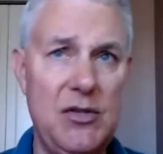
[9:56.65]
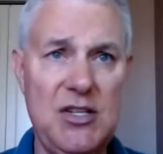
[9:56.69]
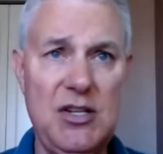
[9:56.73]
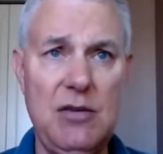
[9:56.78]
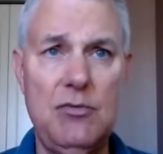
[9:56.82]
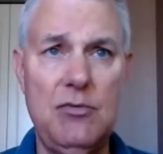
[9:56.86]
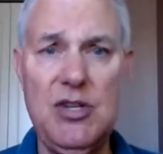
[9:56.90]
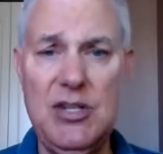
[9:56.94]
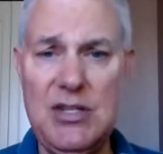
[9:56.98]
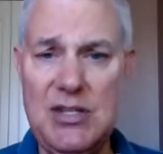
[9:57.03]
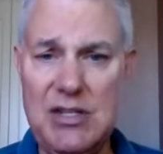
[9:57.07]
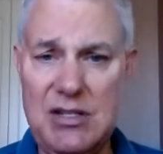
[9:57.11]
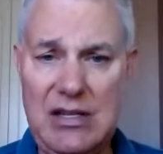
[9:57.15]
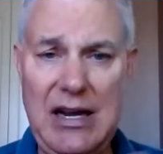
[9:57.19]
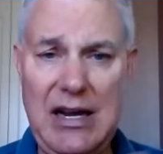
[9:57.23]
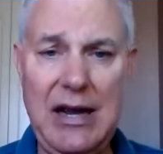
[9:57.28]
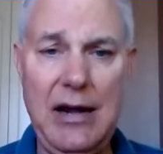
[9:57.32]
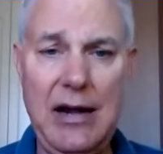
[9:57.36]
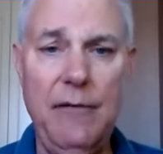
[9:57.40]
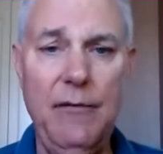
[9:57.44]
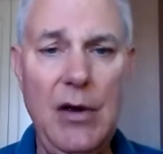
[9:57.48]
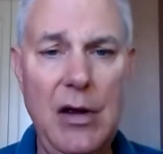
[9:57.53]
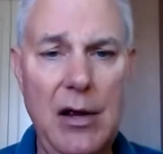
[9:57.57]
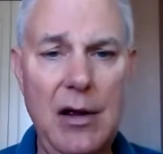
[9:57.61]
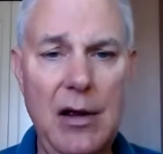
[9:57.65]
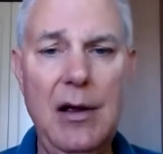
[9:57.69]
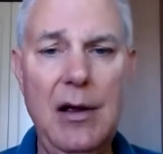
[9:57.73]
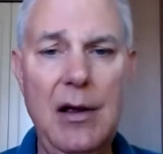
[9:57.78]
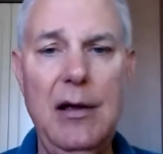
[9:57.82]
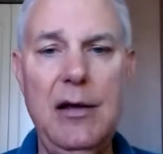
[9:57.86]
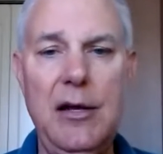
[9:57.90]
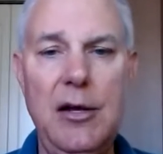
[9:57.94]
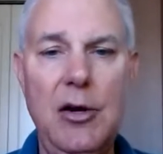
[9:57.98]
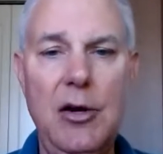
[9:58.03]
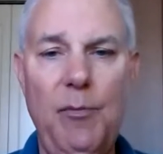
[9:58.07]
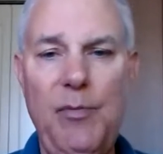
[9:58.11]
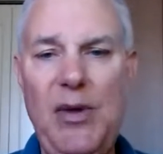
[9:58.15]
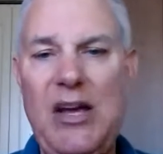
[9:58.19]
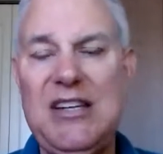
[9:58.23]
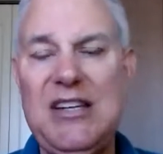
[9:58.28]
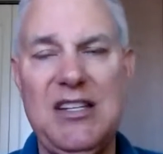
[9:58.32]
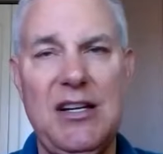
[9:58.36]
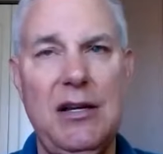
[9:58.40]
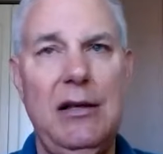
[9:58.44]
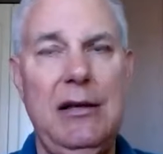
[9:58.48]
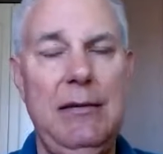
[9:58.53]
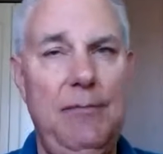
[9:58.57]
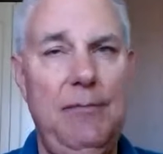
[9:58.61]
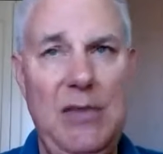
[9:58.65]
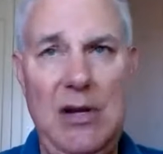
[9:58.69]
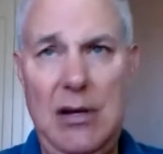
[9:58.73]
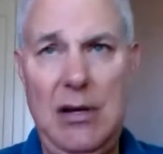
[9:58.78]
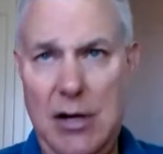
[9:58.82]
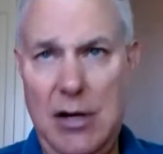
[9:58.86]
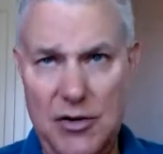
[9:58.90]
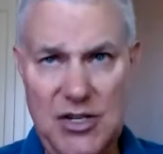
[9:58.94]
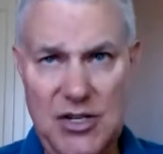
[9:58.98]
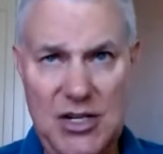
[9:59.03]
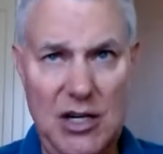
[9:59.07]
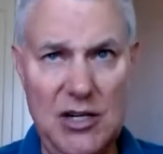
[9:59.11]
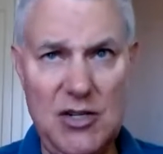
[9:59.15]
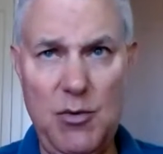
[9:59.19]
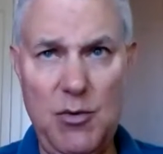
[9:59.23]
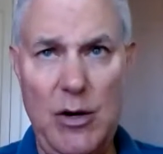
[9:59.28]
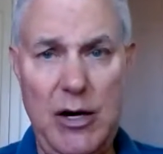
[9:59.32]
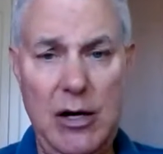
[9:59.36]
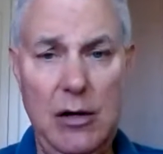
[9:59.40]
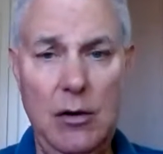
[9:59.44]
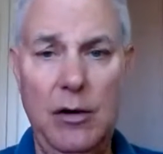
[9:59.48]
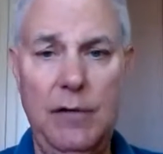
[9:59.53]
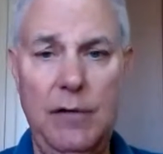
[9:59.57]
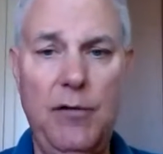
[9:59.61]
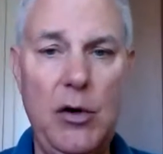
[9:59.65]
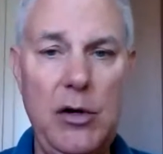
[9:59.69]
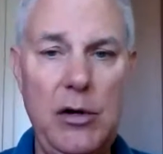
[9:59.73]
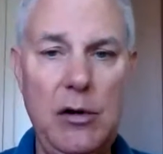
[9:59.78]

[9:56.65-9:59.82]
So just kind of, you know, basically here's what you look for.